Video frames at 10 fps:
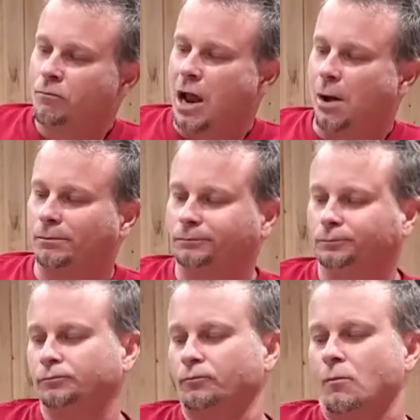Now,
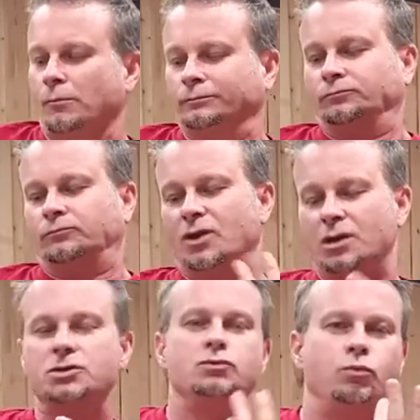
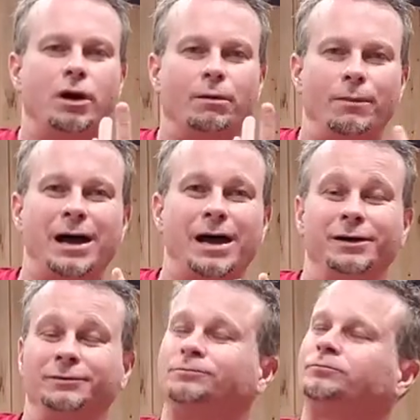this is one of
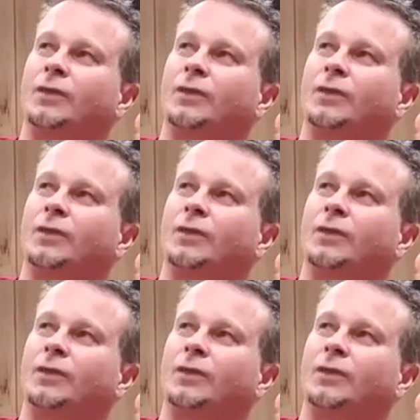my